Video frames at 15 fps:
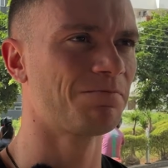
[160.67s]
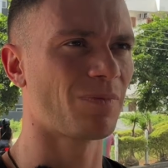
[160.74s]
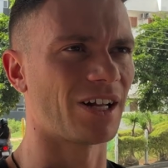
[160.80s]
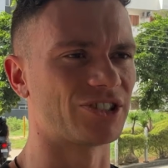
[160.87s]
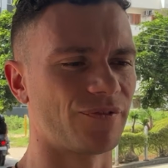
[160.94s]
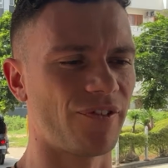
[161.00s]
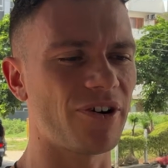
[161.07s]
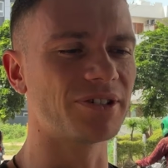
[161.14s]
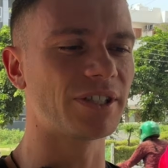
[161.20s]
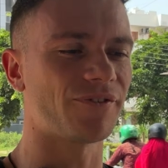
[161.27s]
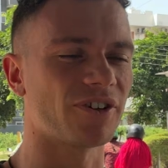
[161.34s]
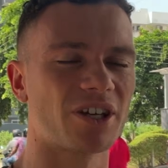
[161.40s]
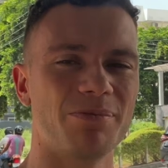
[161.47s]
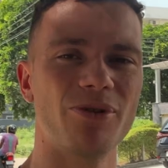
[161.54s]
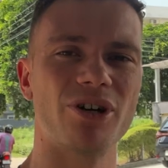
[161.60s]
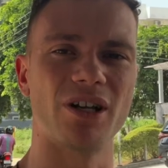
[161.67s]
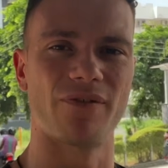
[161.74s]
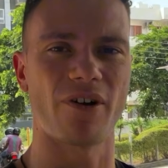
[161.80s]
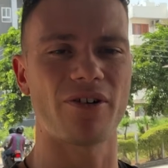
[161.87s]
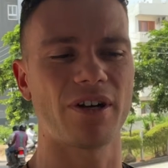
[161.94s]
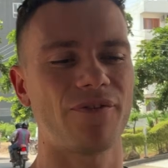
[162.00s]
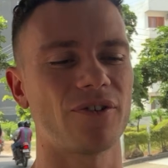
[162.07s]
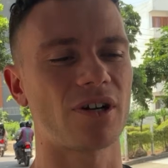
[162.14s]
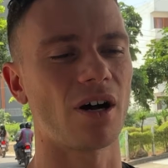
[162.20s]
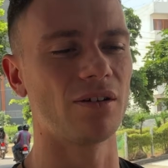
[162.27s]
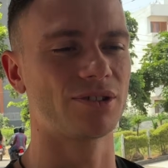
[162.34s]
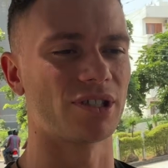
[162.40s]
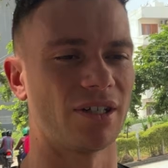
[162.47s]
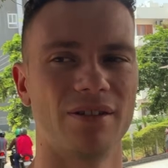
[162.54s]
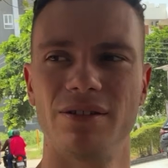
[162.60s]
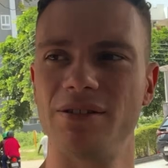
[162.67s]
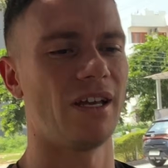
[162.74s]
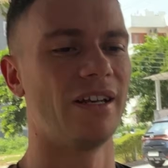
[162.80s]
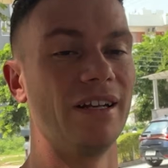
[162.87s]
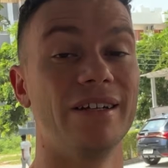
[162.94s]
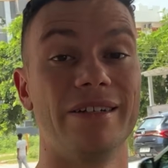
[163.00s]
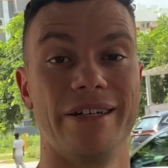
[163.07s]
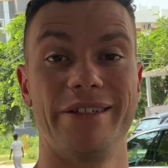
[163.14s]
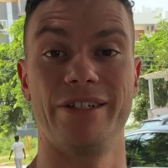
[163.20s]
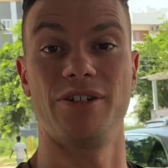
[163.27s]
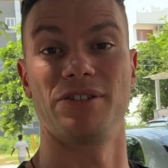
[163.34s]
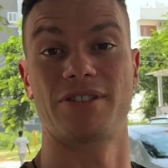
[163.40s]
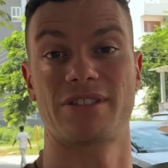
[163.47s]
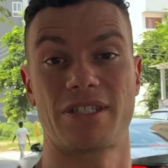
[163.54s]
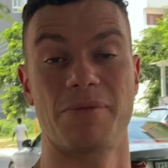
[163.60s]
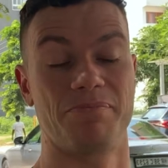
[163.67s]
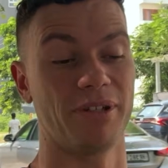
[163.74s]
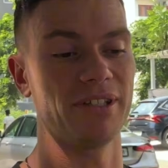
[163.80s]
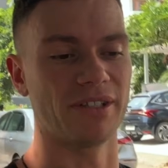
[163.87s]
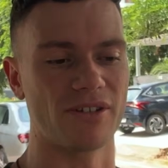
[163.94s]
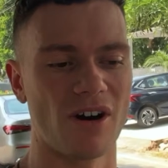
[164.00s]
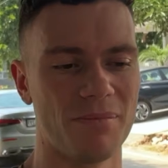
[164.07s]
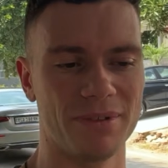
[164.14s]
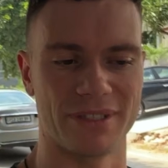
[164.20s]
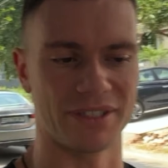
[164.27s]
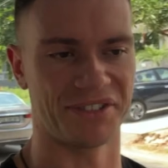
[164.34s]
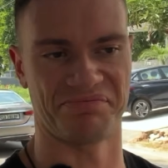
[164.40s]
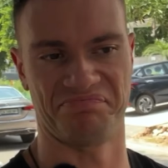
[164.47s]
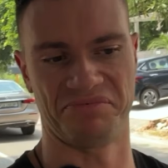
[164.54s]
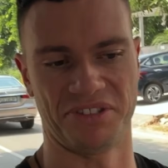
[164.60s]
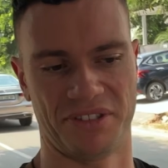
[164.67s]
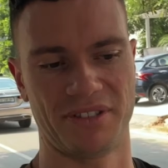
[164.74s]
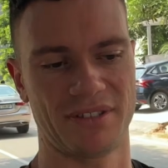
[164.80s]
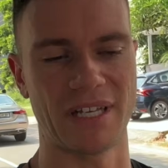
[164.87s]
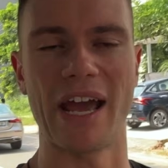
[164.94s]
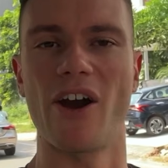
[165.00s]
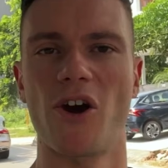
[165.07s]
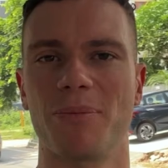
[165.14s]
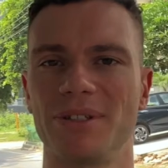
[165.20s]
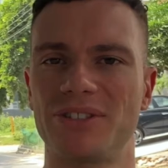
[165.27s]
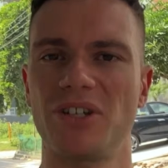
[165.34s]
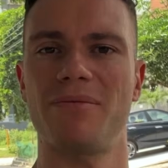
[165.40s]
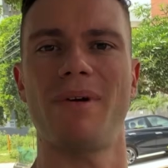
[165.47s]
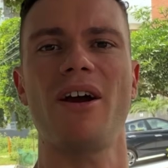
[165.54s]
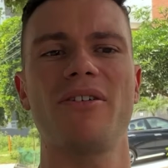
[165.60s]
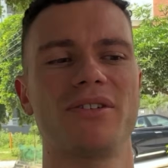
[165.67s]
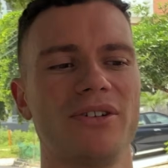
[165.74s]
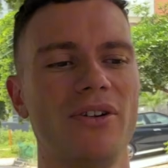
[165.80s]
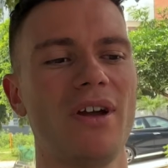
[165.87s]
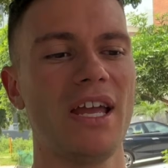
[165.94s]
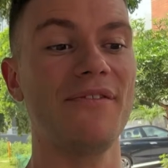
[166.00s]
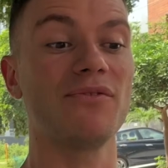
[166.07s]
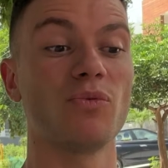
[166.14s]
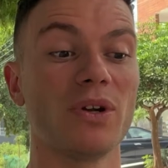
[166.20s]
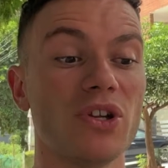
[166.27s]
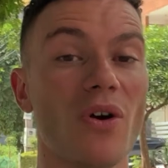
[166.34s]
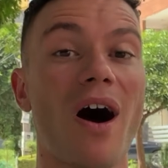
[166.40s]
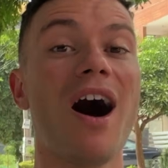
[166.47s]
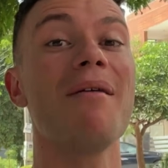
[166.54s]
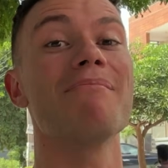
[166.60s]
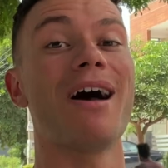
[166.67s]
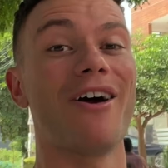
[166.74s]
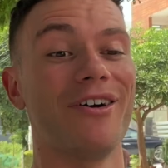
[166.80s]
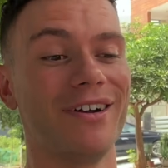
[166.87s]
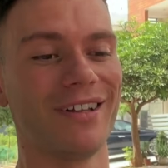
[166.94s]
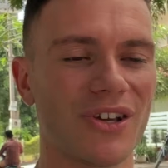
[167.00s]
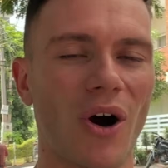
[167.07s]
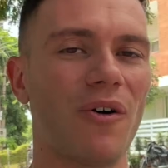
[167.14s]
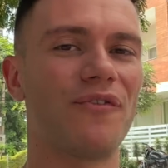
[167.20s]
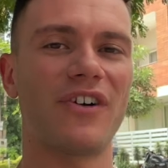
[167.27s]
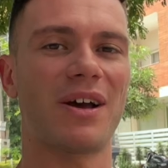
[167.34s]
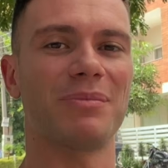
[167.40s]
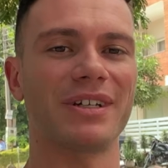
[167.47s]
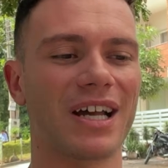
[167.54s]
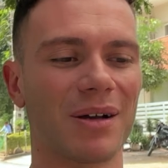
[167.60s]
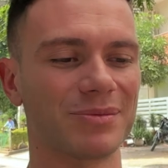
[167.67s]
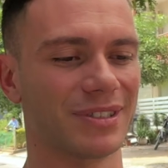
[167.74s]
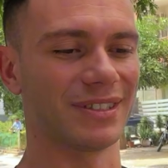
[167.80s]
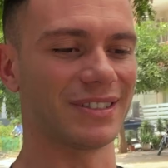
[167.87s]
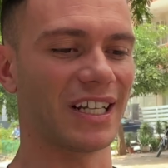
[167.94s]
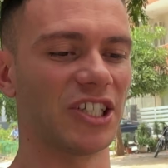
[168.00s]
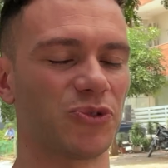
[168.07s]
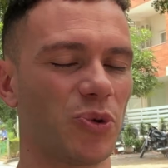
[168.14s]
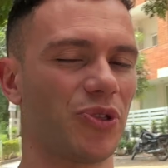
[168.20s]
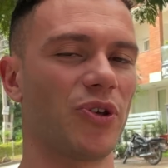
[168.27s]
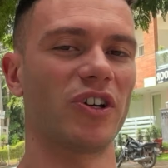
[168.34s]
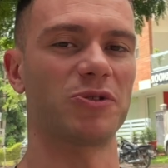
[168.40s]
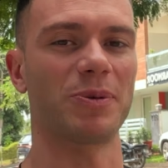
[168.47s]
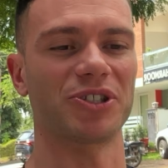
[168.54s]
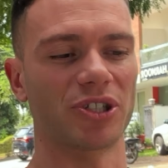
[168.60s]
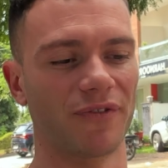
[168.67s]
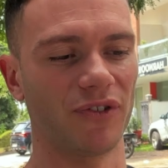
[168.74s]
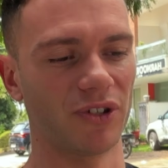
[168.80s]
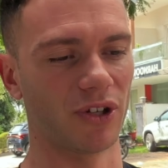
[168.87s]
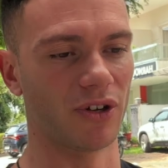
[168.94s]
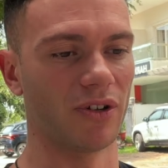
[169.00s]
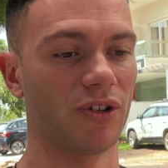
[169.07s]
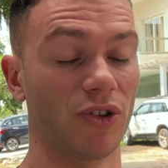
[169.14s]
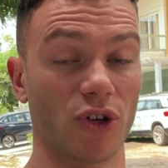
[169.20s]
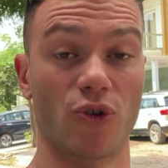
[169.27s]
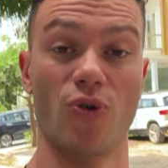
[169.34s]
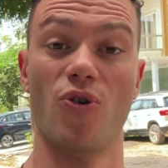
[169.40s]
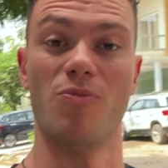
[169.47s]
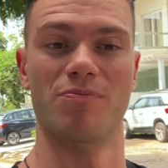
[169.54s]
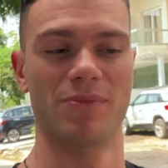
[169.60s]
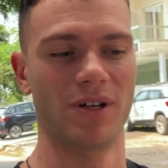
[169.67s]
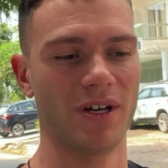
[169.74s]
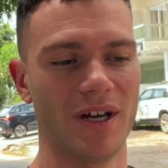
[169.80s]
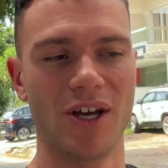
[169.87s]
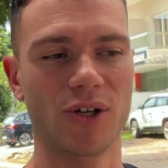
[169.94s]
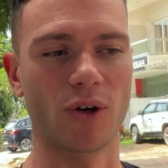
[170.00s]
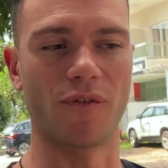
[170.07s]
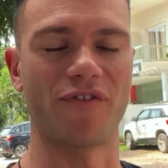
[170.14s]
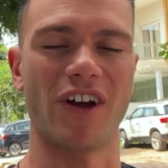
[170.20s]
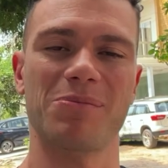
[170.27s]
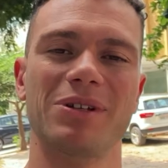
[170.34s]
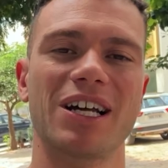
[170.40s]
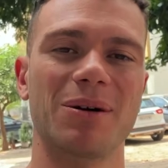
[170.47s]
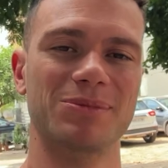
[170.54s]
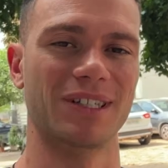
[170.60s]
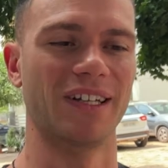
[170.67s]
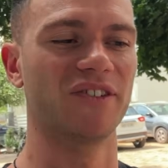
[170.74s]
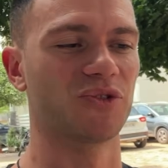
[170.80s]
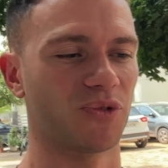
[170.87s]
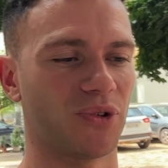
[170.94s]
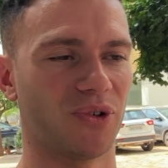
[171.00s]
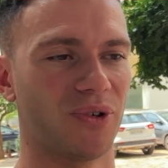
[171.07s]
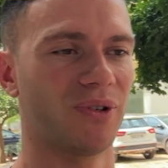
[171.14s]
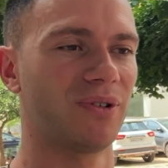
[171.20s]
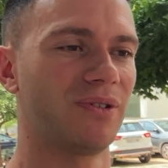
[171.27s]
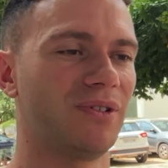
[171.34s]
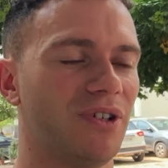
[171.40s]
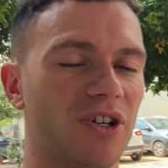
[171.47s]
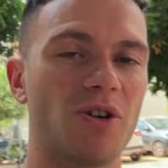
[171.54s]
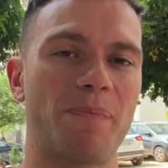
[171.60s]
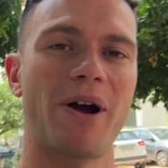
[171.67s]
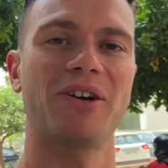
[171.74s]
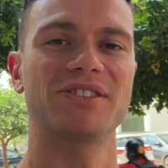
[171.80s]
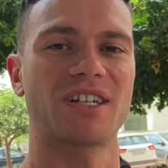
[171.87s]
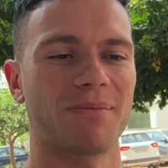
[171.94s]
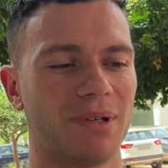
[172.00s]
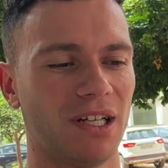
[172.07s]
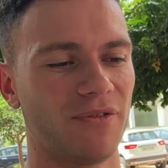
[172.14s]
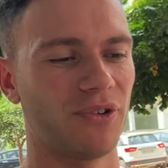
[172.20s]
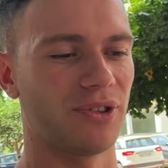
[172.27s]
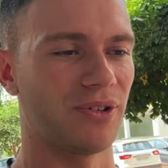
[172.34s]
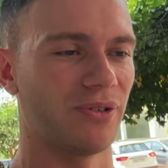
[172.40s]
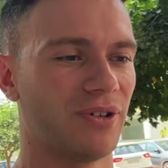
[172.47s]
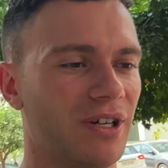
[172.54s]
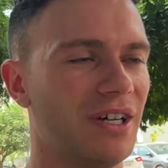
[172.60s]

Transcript: It's a very different community, very different culture. In India, it's completely common to just stay home until you're married, Even when you are married, your whole family comes and stays with you, especially if you're the groom. Your family comes and lives with you. Your parents come and live with you.